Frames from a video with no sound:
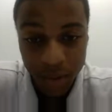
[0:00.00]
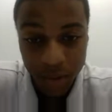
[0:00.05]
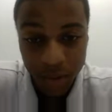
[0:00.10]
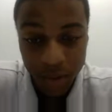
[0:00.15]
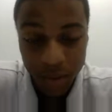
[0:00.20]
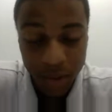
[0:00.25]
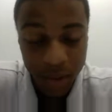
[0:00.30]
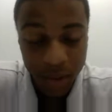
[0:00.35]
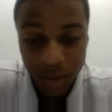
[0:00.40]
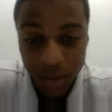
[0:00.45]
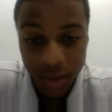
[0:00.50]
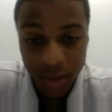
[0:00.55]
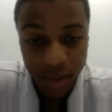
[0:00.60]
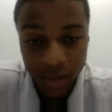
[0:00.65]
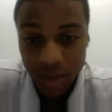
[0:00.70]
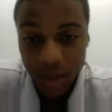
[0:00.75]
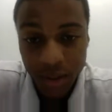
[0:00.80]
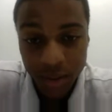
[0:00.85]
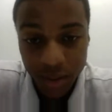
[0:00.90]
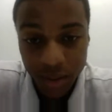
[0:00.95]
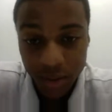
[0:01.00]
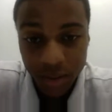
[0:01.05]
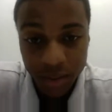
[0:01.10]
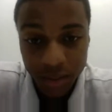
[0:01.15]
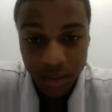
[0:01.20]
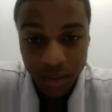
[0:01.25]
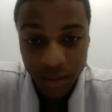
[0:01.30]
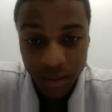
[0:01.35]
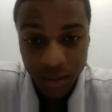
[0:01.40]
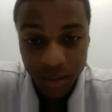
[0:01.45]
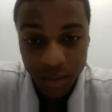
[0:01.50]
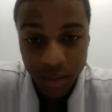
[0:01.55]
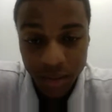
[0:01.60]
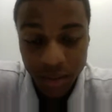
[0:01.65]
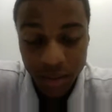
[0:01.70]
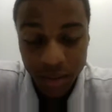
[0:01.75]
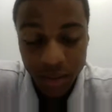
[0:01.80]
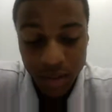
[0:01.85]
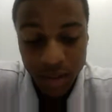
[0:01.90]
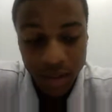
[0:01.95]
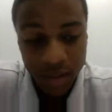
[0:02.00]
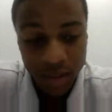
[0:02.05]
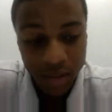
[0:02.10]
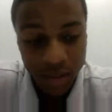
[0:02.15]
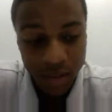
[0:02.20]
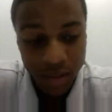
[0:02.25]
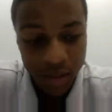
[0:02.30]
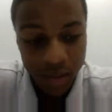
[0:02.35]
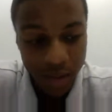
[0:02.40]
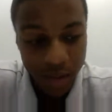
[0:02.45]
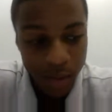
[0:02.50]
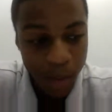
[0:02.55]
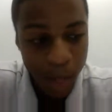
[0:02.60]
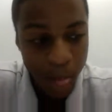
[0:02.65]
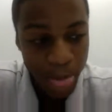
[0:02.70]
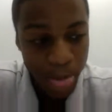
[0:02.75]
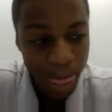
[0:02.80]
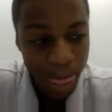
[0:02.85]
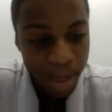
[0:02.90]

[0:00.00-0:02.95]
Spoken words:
What about the rest of it? You know, so